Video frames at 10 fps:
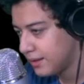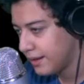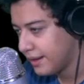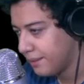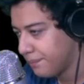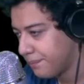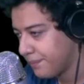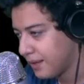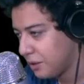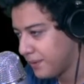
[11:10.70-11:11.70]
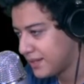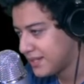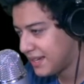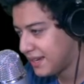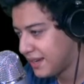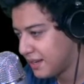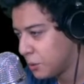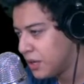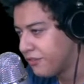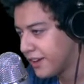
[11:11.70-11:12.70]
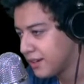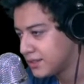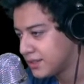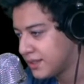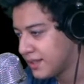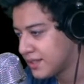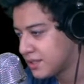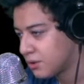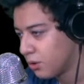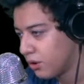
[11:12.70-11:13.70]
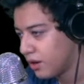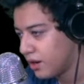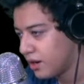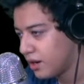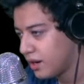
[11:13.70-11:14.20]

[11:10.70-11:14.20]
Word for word: Yep, I'll be attending. What if I go to this door?